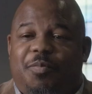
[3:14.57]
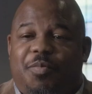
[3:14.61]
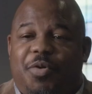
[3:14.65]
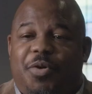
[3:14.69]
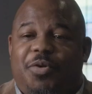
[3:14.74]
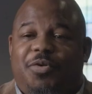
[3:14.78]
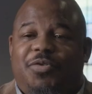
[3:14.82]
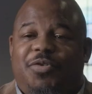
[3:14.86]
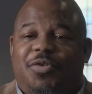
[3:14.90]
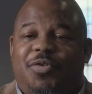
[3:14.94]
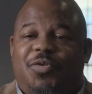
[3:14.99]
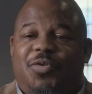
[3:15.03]

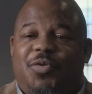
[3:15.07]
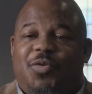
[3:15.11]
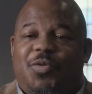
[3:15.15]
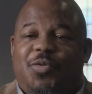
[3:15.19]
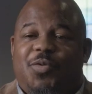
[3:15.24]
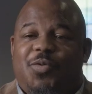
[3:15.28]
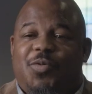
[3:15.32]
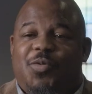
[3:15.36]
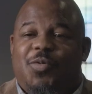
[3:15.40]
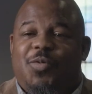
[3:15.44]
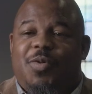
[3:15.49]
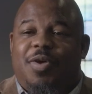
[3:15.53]
persons
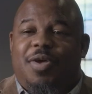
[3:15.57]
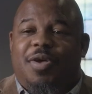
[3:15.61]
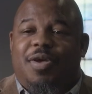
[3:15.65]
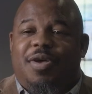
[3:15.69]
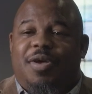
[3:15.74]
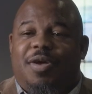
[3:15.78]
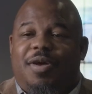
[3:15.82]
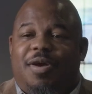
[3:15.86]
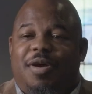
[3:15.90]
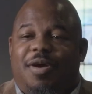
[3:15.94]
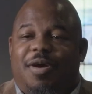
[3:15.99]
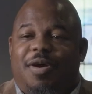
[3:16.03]
who
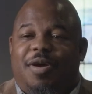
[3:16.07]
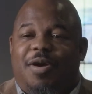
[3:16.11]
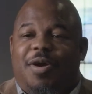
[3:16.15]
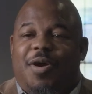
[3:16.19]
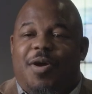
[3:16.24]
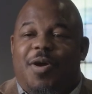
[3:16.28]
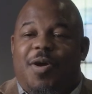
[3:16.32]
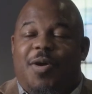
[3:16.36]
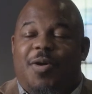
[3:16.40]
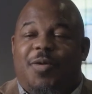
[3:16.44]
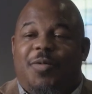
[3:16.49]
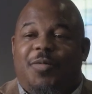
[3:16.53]

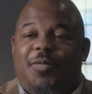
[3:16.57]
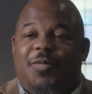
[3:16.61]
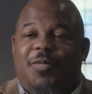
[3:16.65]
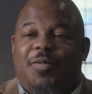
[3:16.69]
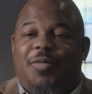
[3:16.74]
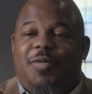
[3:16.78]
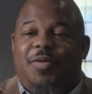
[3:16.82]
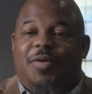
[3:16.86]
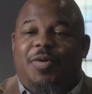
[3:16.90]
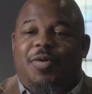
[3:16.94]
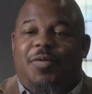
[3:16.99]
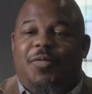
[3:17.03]
are
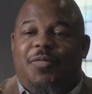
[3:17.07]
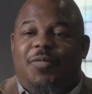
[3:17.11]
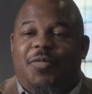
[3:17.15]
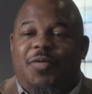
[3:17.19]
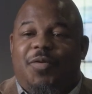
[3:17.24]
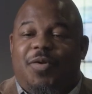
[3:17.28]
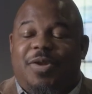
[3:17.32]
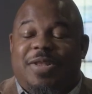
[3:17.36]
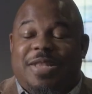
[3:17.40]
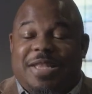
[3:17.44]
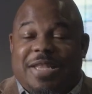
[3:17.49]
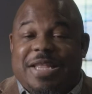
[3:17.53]

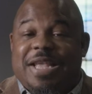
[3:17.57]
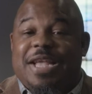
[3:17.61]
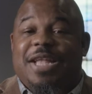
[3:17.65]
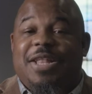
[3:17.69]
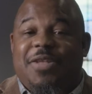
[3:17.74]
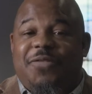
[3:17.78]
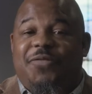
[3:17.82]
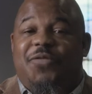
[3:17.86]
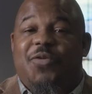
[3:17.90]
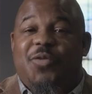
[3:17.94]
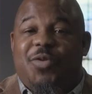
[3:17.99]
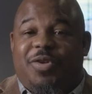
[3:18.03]

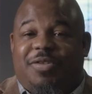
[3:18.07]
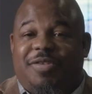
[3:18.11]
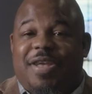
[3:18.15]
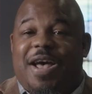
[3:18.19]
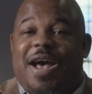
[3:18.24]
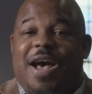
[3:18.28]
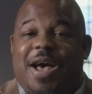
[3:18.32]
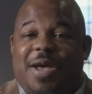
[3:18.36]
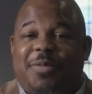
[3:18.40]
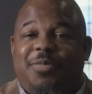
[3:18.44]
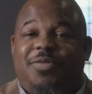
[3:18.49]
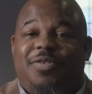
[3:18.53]
needed for a
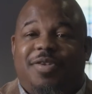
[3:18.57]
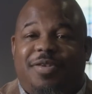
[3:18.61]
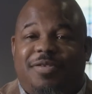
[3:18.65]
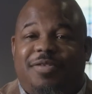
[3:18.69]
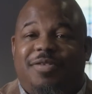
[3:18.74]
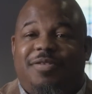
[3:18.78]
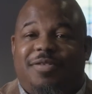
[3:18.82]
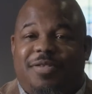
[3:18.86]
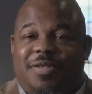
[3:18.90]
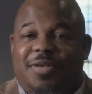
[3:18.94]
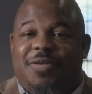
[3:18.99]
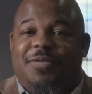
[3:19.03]
time such
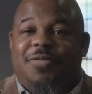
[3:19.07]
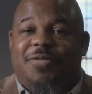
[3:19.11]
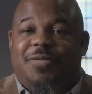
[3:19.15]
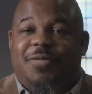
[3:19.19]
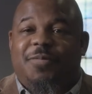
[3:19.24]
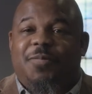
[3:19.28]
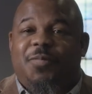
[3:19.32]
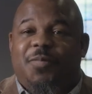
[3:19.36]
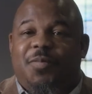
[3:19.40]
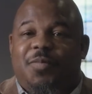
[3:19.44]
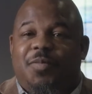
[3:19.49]
as this